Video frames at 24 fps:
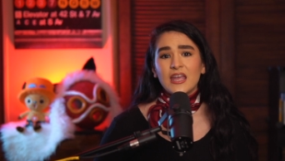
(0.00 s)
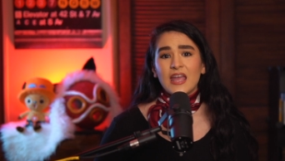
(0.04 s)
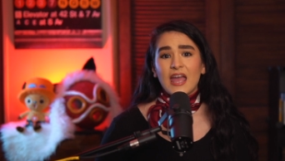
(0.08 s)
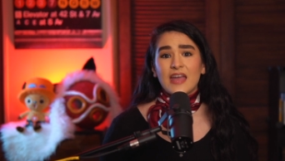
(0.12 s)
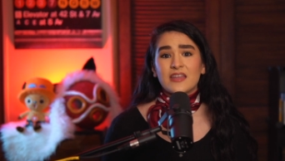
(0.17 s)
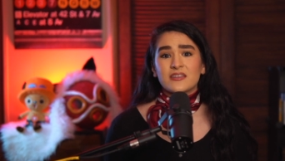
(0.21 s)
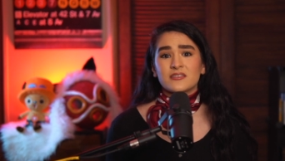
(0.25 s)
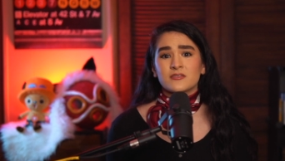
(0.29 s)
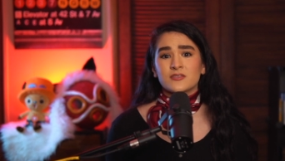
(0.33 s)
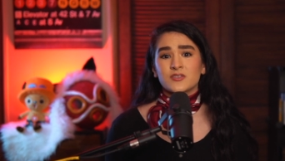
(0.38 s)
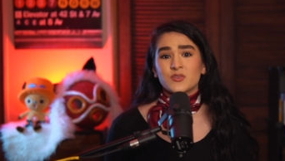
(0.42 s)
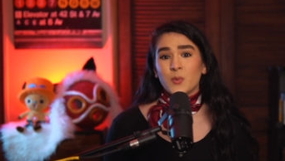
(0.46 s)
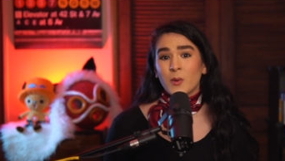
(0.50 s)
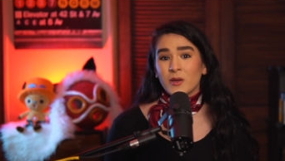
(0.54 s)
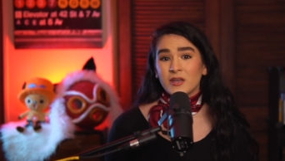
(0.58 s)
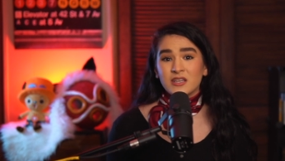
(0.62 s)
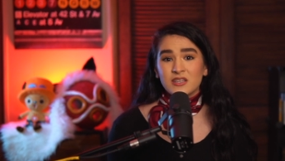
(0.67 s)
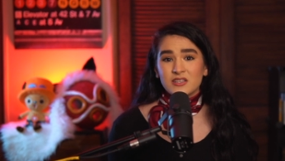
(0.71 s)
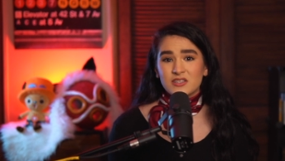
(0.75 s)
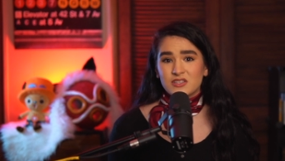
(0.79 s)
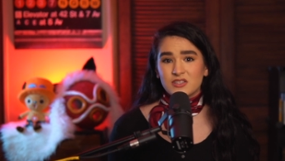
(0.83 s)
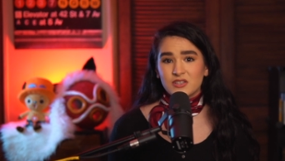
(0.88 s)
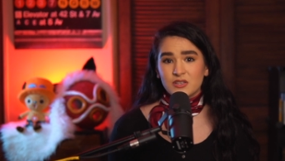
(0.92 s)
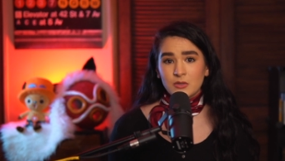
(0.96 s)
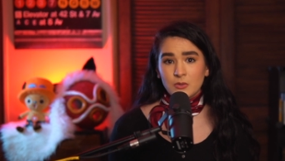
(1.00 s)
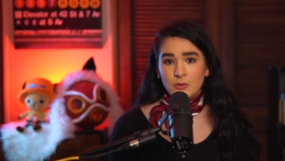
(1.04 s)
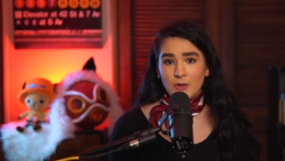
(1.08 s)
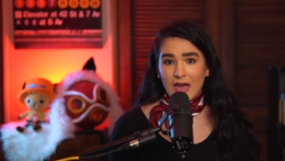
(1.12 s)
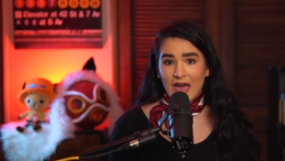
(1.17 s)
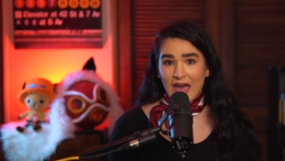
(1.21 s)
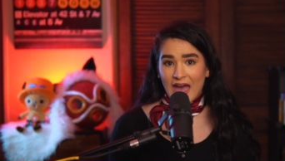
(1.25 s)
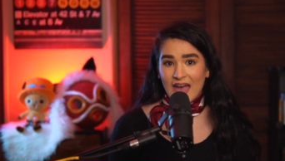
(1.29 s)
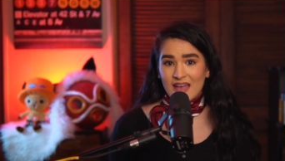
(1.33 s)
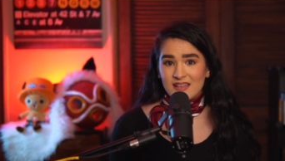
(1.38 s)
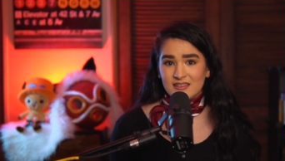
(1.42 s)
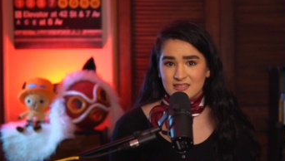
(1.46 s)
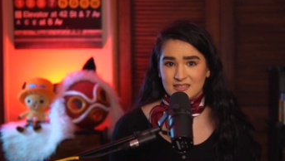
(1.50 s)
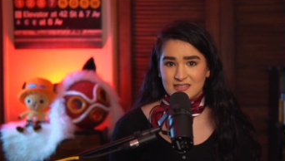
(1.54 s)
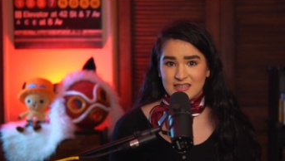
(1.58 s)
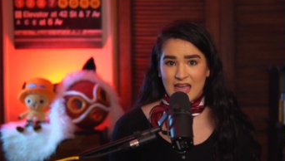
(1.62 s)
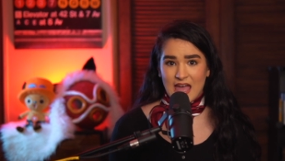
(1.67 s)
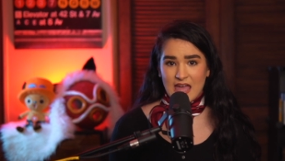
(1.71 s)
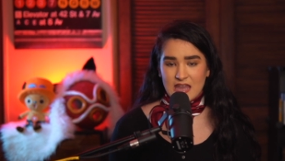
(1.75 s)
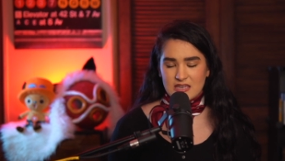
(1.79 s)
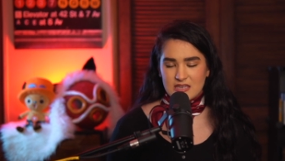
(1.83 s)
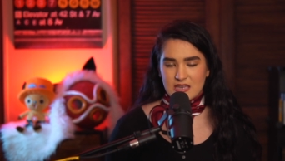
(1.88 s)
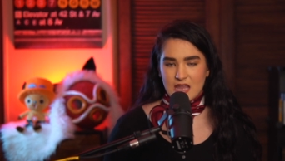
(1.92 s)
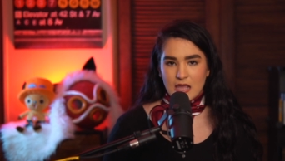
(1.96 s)
And 22 has
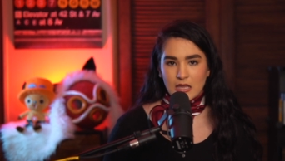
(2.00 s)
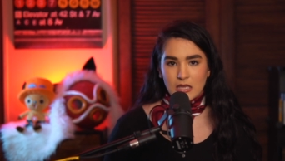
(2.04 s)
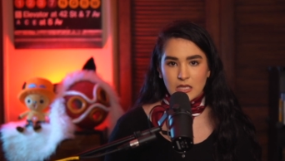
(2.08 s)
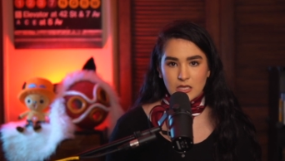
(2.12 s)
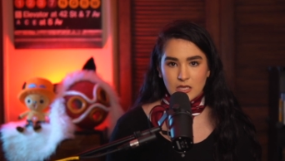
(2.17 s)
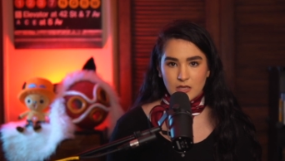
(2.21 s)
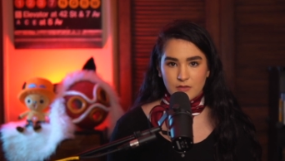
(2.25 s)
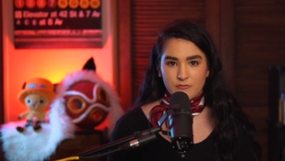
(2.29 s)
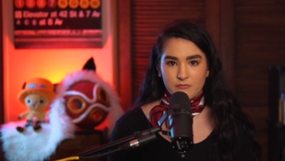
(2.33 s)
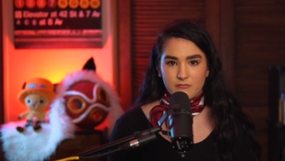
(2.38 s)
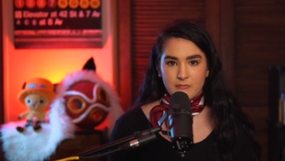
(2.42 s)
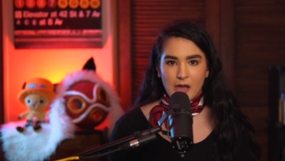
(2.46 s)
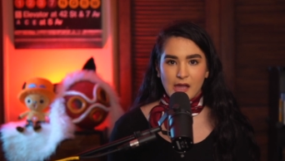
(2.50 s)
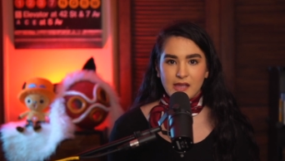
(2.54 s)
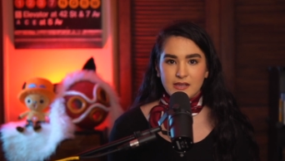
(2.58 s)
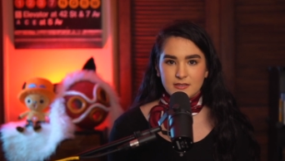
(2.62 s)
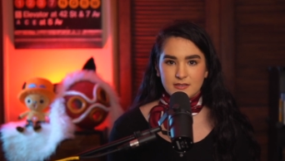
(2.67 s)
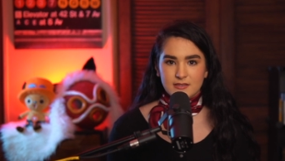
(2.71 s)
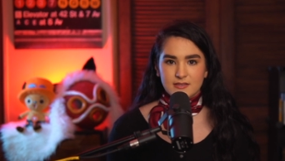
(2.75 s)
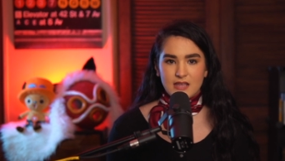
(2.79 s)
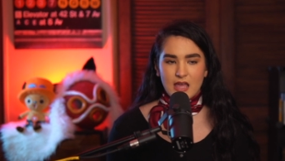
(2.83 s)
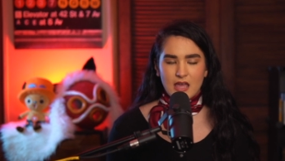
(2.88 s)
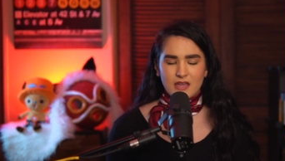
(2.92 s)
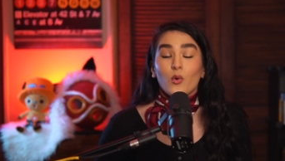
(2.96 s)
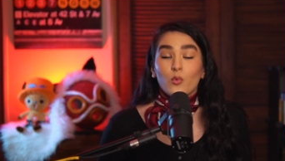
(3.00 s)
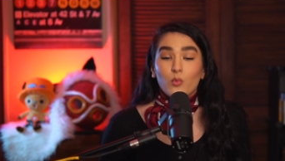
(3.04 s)
that negative mindset.